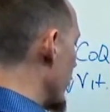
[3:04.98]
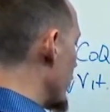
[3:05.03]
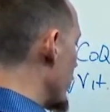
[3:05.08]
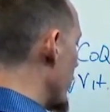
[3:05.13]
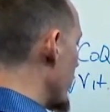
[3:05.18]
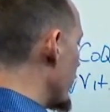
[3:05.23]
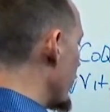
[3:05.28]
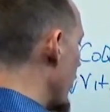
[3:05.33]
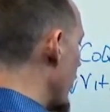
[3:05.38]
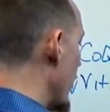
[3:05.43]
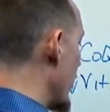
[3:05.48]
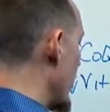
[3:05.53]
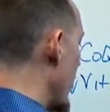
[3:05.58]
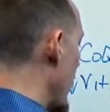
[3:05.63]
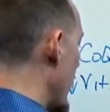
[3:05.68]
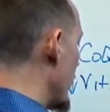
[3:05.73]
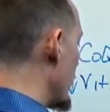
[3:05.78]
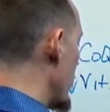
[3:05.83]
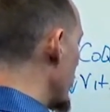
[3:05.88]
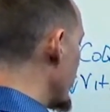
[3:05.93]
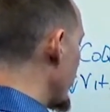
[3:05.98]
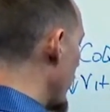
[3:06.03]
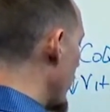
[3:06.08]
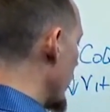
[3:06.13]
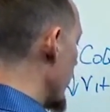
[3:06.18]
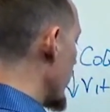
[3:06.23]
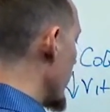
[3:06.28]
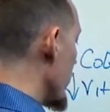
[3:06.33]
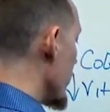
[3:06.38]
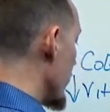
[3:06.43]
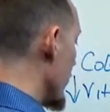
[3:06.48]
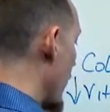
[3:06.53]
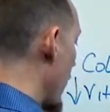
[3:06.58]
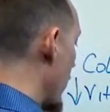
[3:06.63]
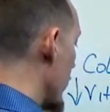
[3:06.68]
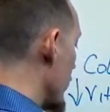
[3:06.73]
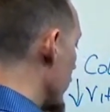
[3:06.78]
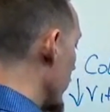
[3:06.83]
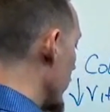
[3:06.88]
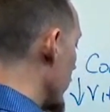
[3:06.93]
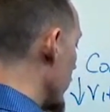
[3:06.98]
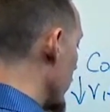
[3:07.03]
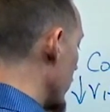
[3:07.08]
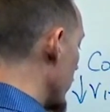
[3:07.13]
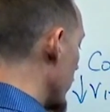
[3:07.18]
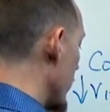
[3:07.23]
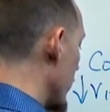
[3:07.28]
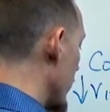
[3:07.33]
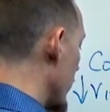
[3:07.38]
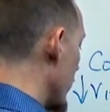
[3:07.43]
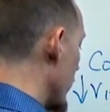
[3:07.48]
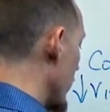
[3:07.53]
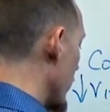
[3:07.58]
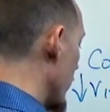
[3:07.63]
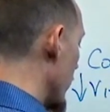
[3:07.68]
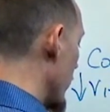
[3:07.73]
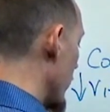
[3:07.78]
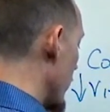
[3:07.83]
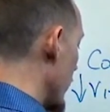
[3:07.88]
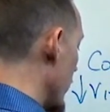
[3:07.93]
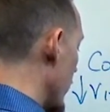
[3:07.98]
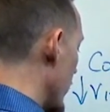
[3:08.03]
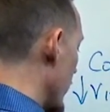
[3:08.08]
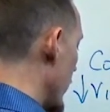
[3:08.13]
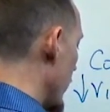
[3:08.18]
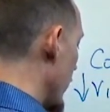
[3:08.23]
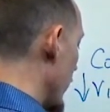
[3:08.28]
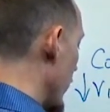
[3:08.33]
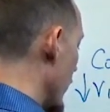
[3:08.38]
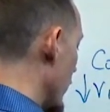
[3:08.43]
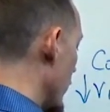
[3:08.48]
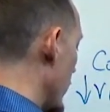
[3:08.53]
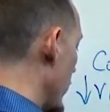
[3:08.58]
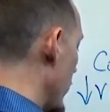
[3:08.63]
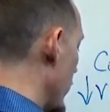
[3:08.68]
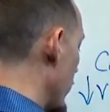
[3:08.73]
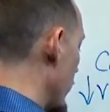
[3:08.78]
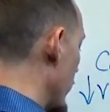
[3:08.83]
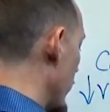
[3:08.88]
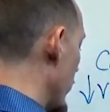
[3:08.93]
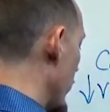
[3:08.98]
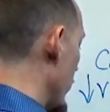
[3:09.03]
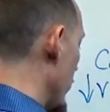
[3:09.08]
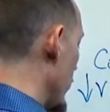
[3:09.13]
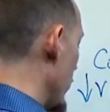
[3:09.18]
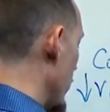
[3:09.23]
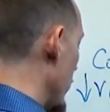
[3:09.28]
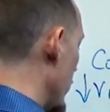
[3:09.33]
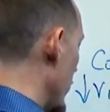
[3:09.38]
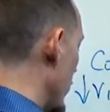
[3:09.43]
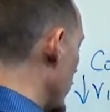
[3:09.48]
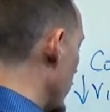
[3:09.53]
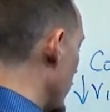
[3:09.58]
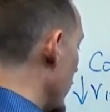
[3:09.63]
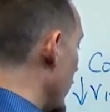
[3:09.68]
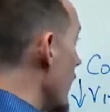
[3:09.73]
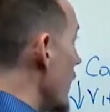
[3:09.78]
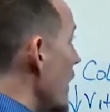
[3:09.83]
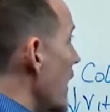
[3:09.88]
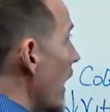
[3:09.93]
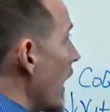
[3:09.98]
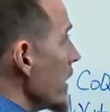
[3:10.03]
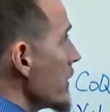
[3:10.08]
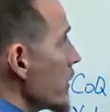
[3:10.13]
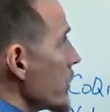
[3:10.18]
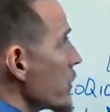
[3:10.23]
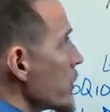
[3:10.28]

if we fo- again, if we follow this logic all the way through, I